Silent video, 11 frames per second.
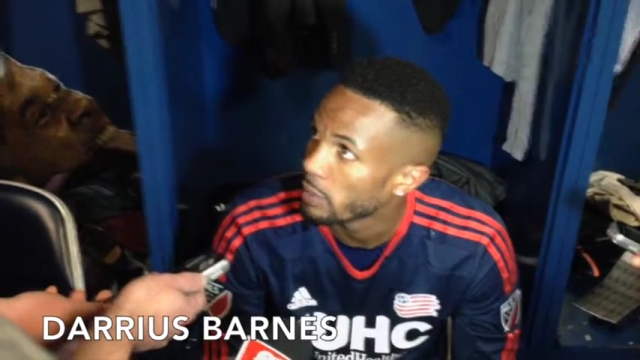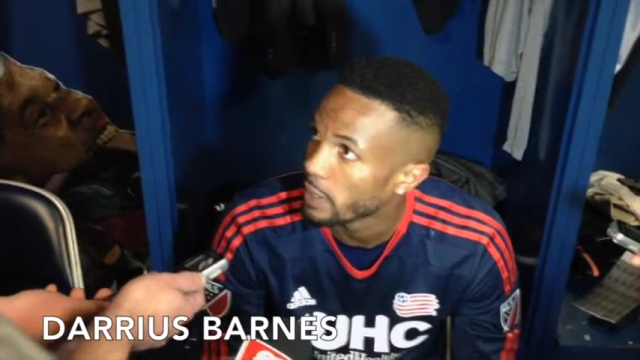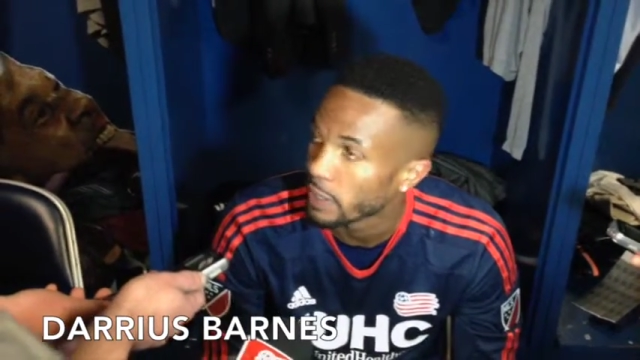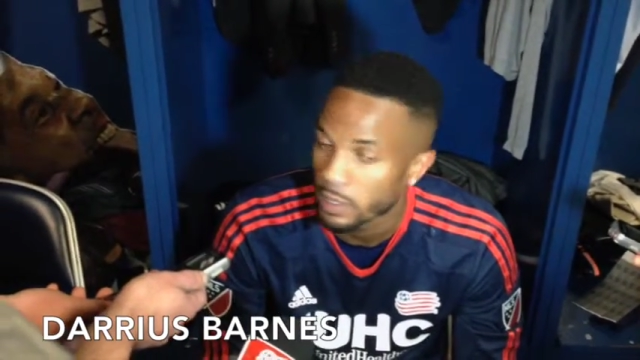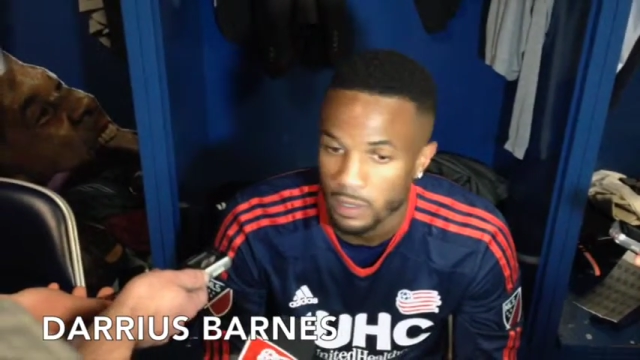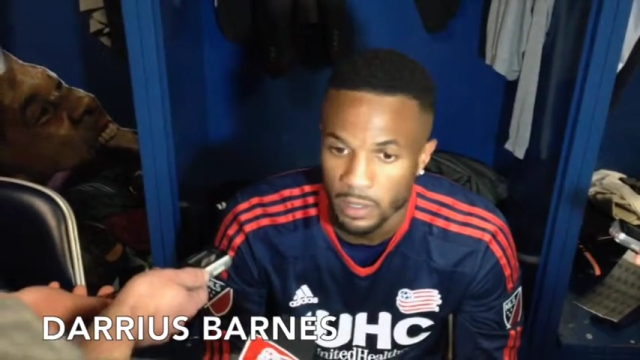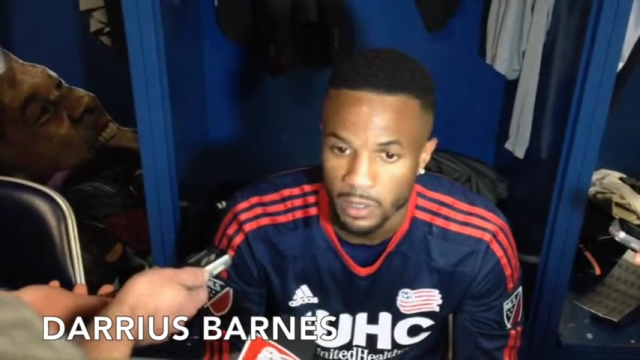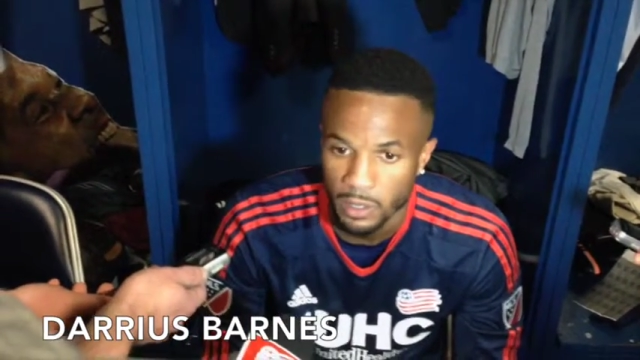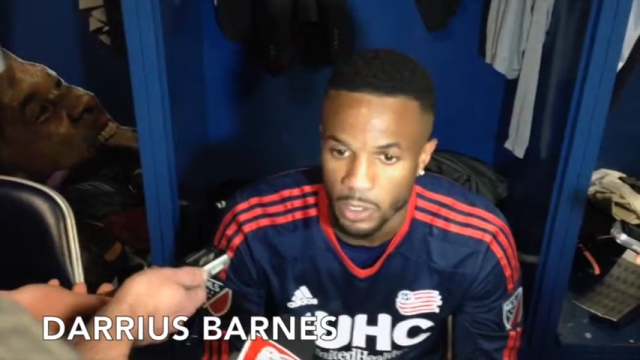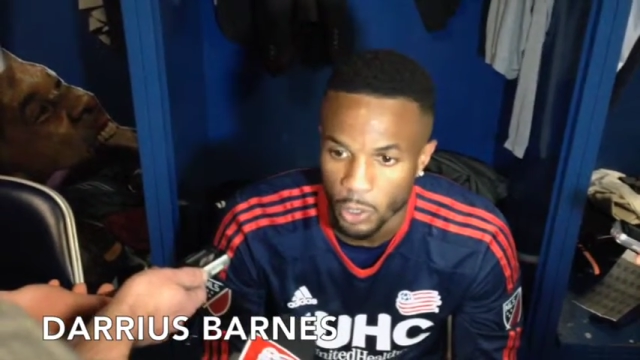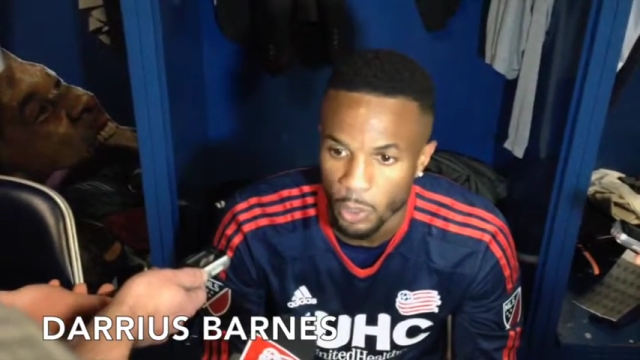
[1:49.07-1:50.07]
play and,
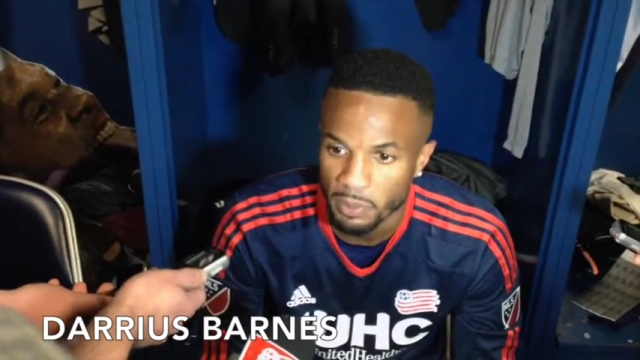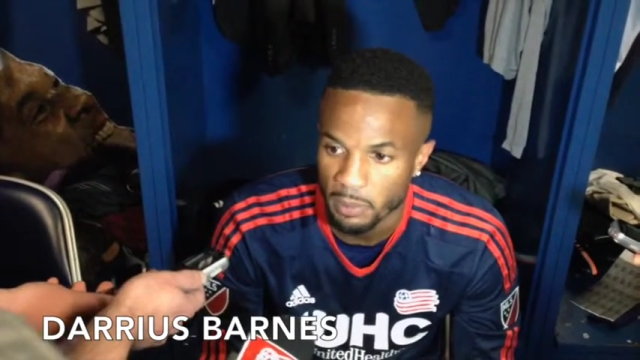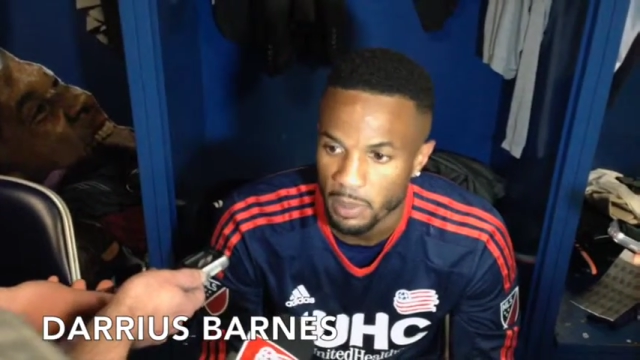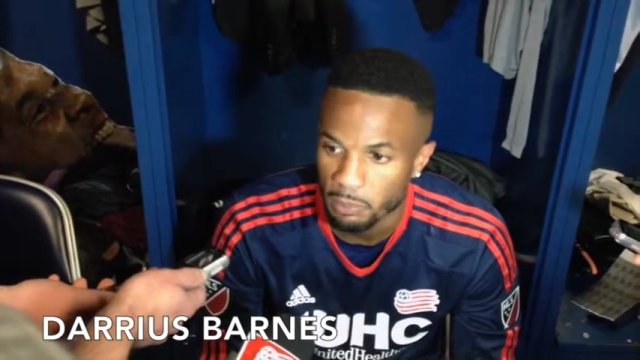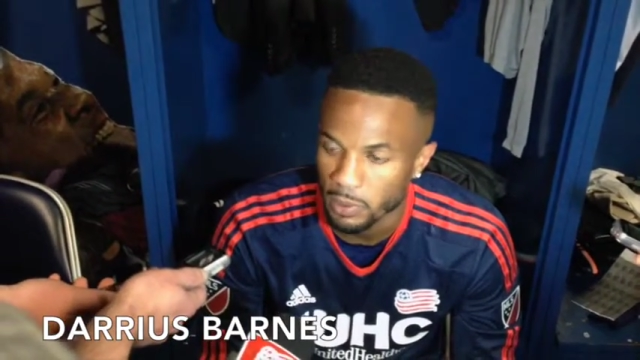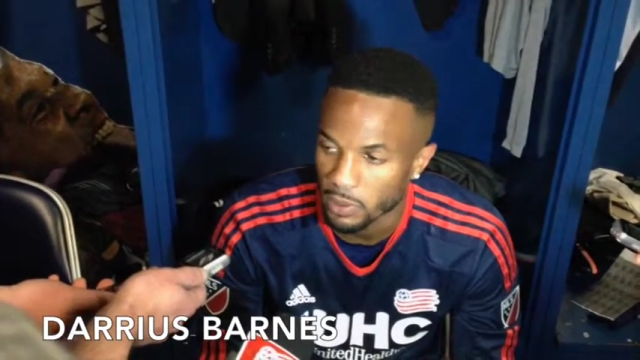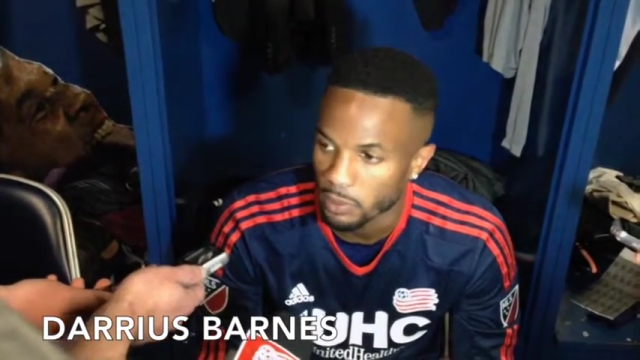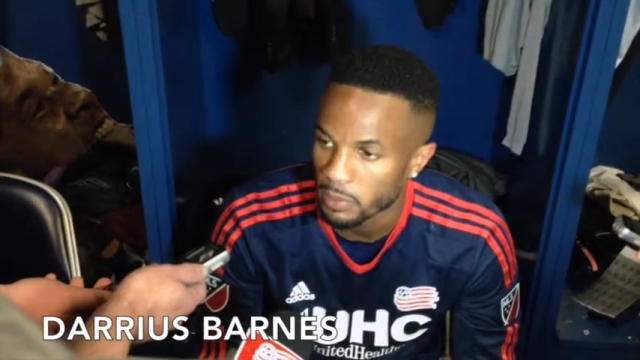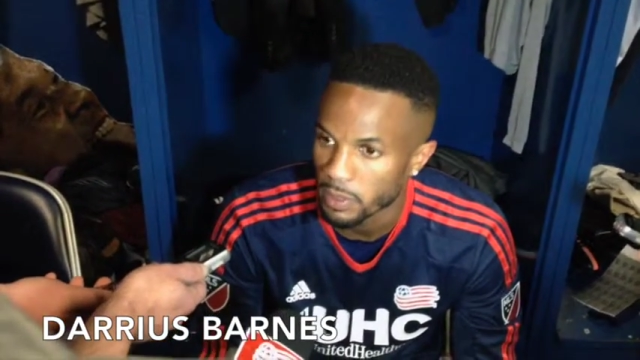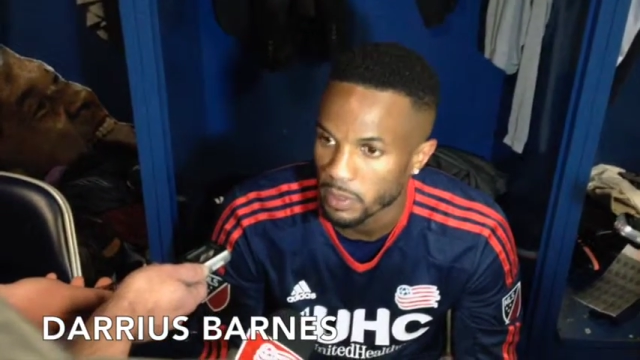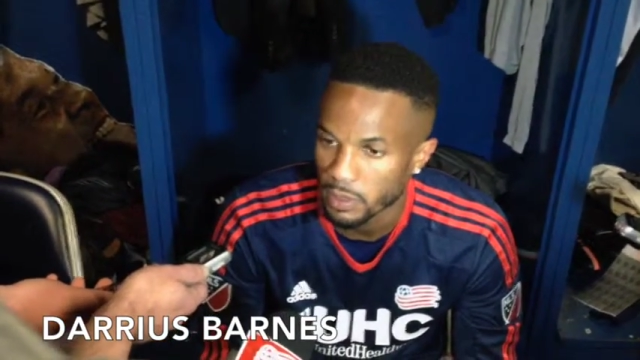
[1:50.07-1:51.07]
you know, open them up a little
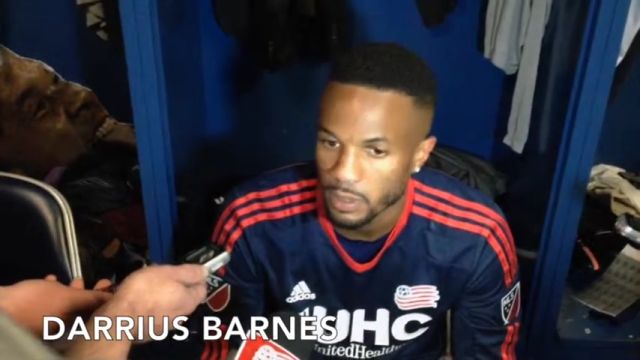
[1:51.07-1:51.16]
bit.